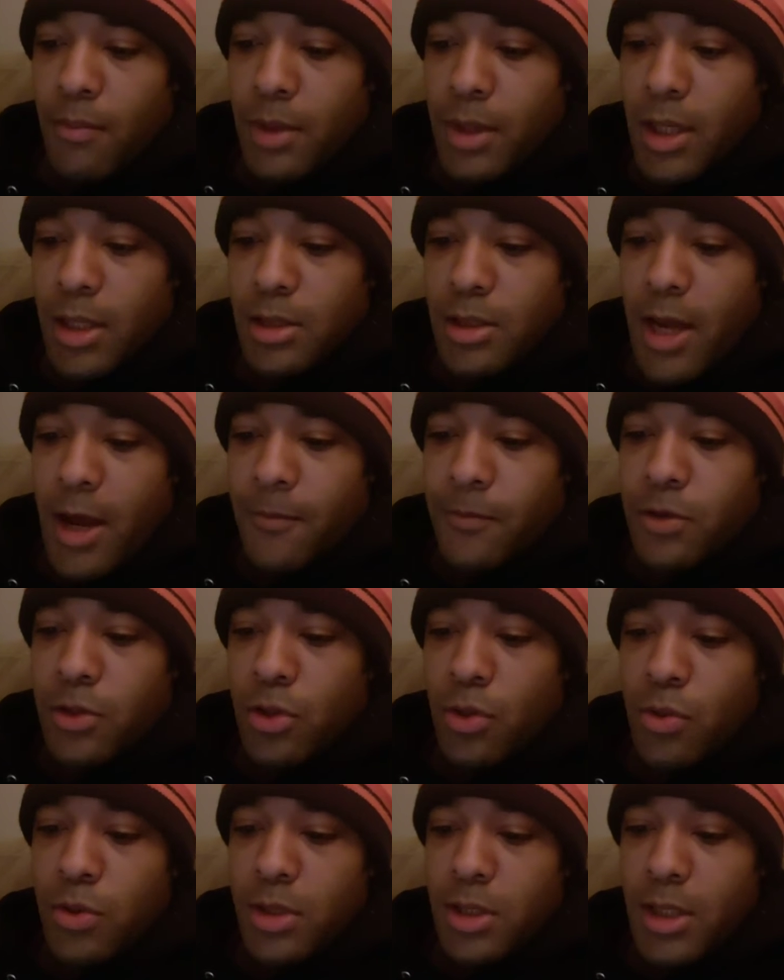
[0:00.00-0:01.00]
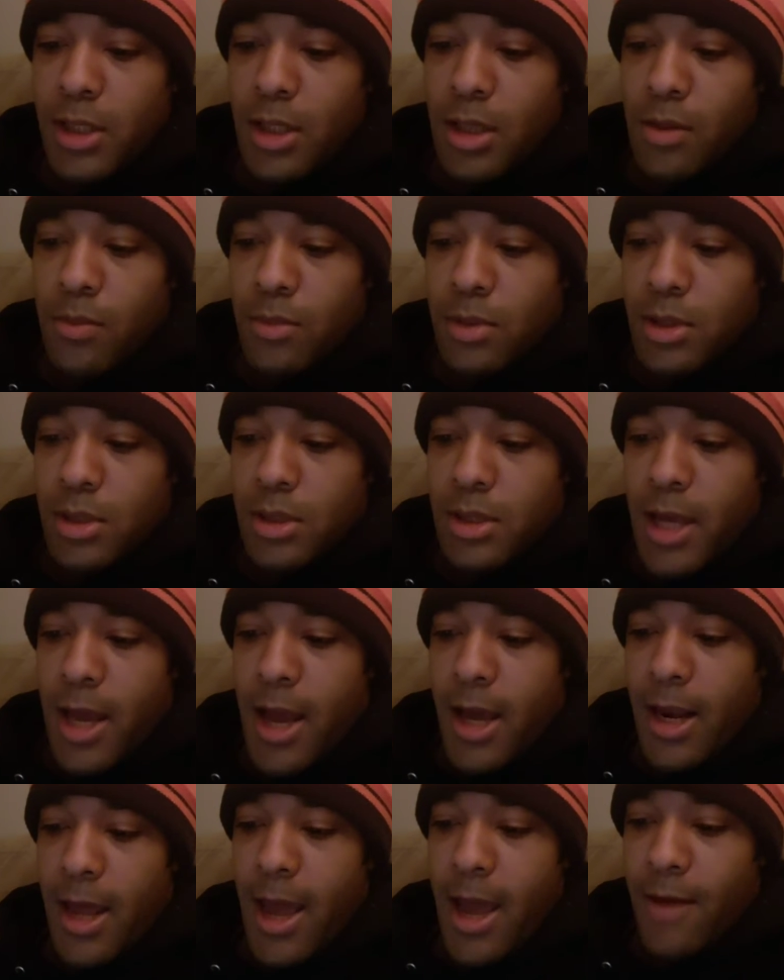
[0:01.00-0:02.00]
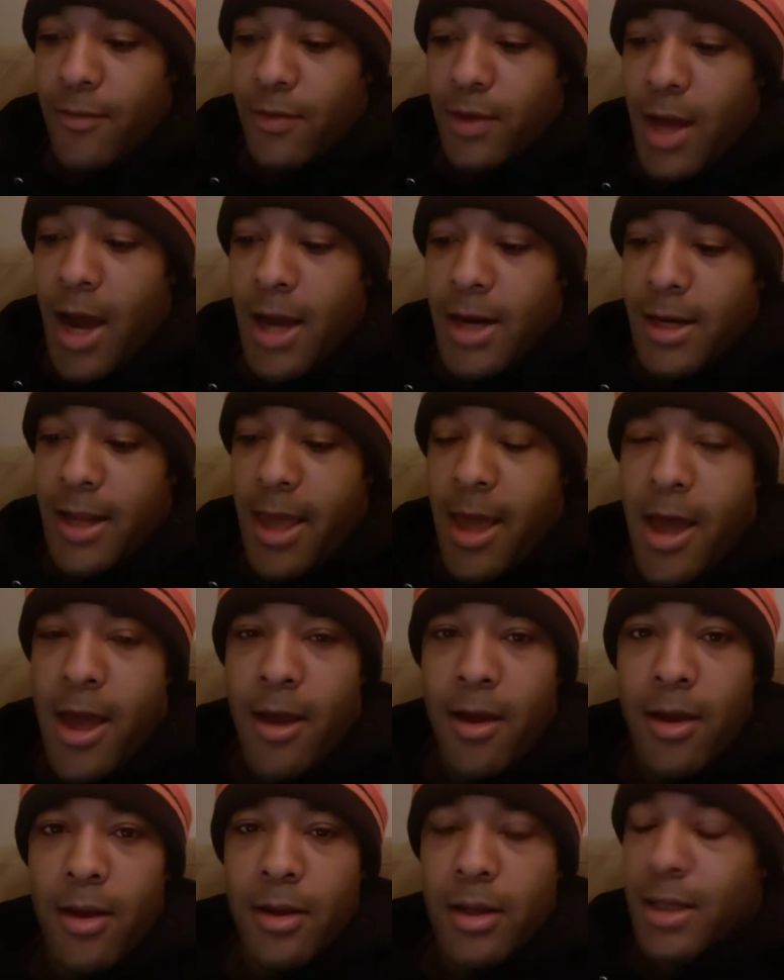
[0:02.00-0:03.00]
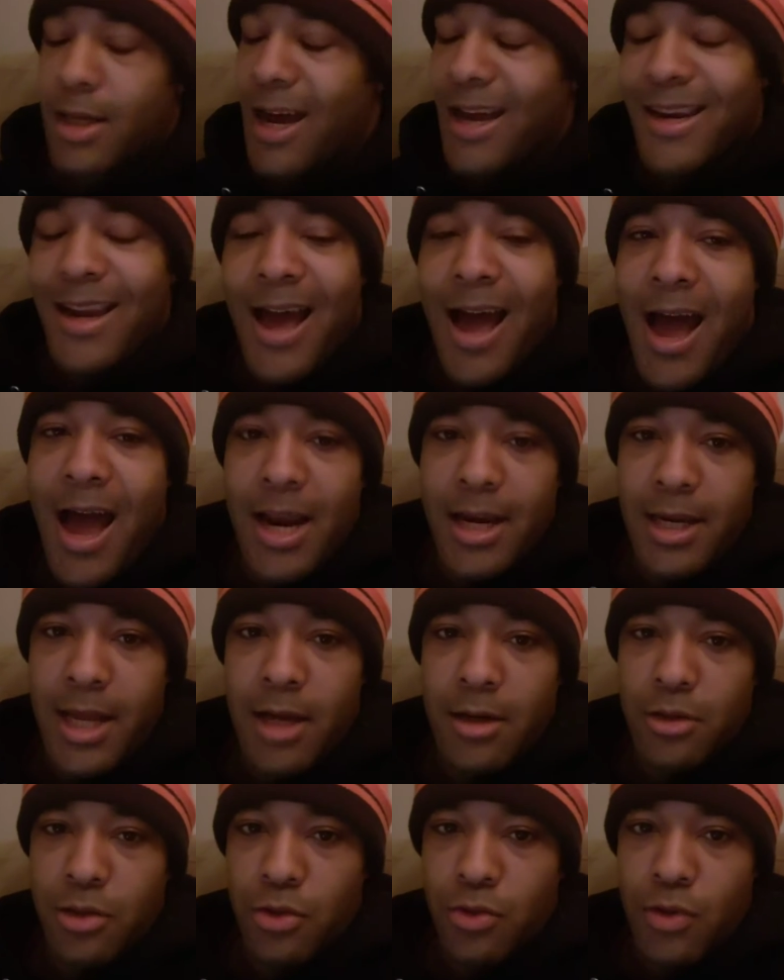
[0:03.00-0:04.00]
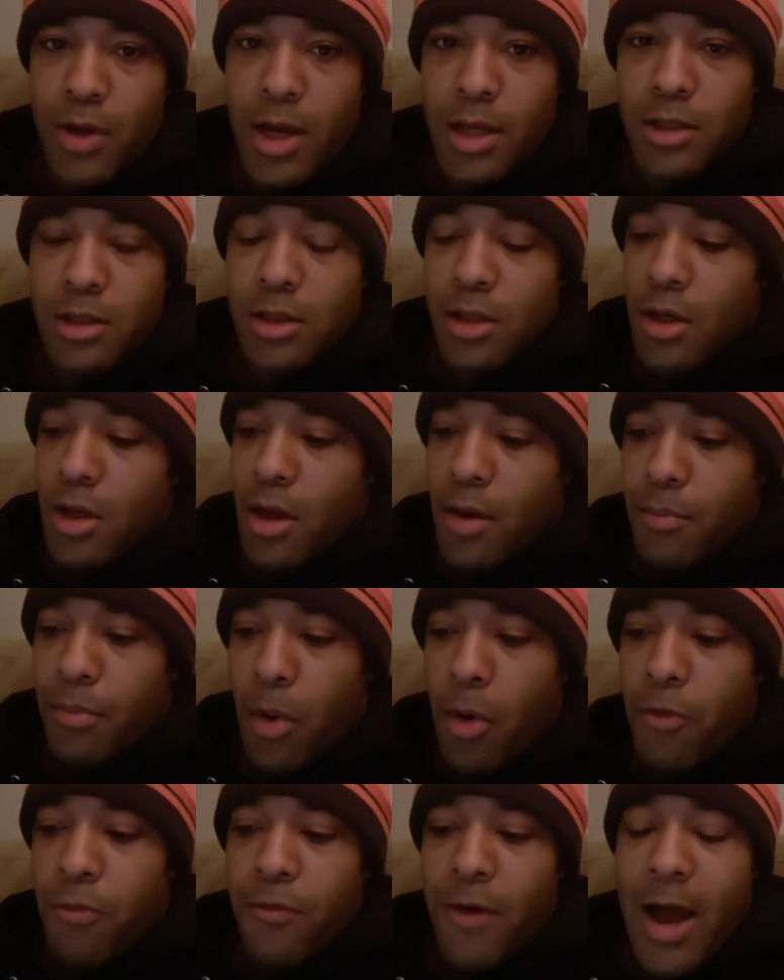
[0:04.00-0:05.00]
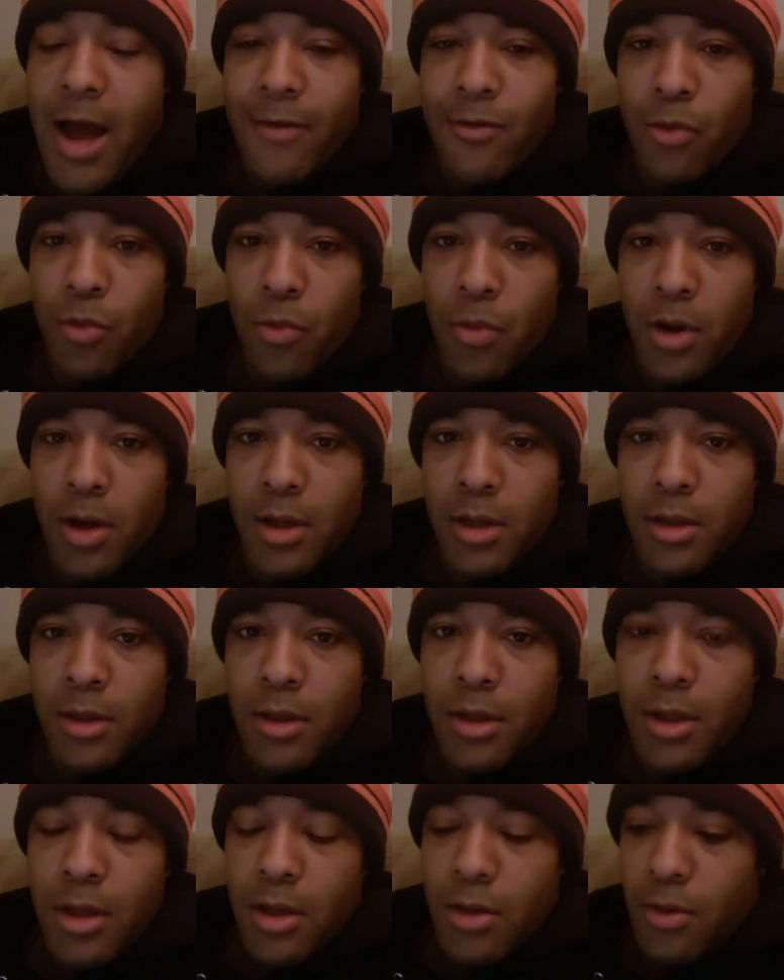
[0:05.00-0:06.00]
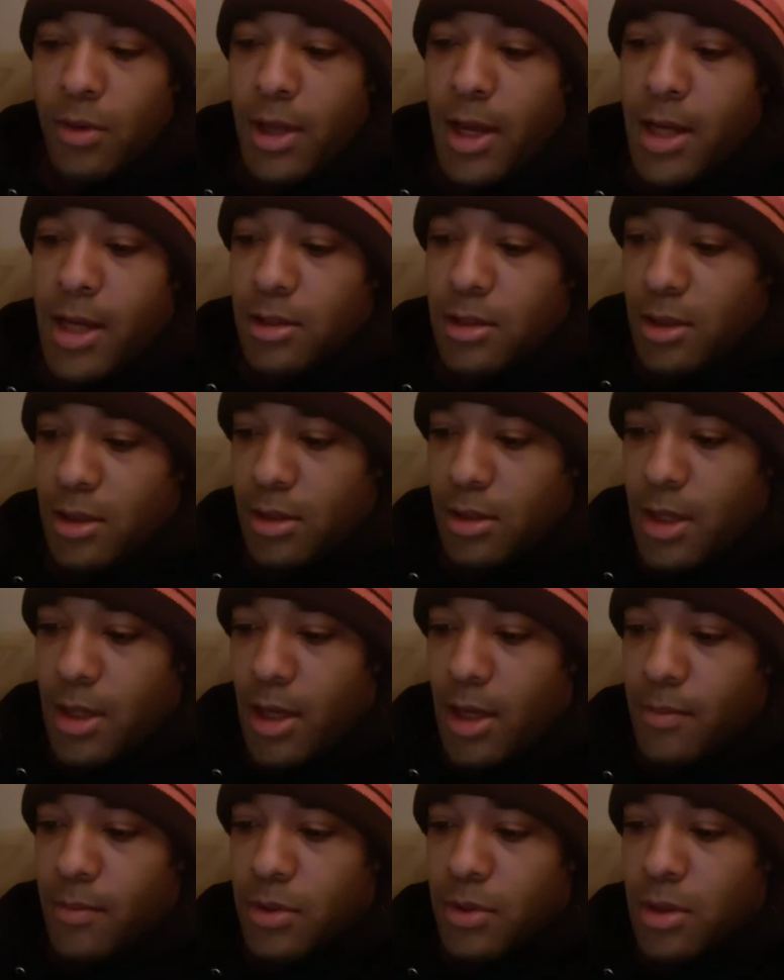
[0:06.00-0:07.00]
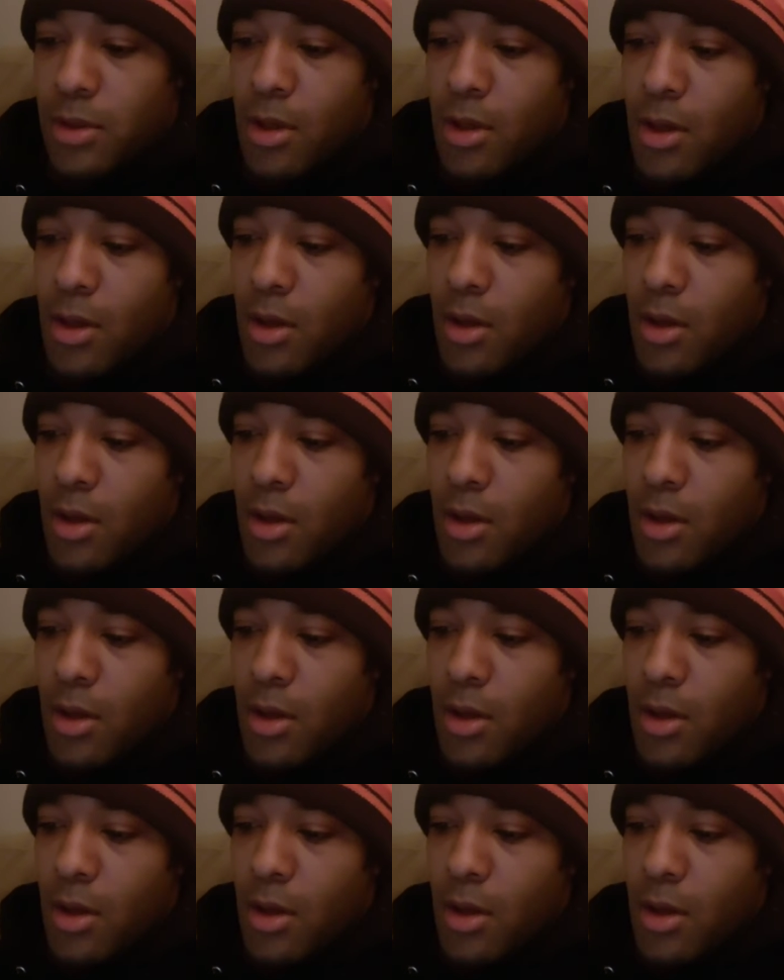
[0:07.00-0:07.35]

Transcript: because you have two teams that have gotten hot down the stretch, both 5-1 in their last six games.